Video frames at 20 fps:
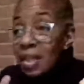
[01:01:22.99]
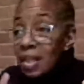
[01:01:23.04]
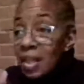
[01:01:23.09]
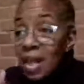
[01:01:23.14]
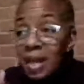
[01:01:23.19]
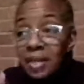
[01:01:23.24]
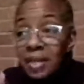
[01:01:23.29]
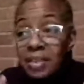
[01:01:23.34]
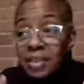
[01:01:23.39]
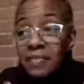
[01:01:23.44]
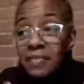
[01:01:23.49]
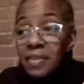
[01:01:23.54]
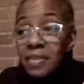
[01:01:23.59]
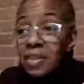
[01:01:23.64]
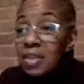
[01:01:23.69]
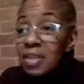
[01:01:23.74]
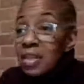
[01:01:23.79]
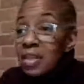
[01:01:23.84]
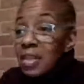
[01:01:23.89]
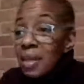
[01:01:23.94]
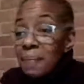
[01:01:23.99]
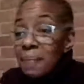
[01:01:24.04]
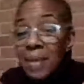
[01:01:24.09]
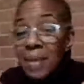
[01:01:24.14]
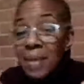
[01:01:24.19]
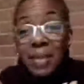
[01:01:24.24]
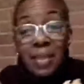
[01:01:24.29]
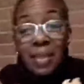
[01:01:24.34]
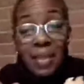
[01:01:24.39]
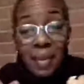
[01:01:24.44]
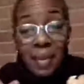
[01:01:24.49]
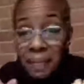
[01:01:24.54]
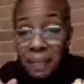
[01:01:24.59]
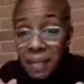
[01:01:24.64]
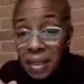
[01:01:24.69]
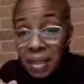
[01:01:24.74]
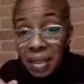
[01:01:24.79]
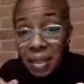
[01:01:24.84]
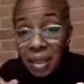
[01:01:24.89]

everything that made them money.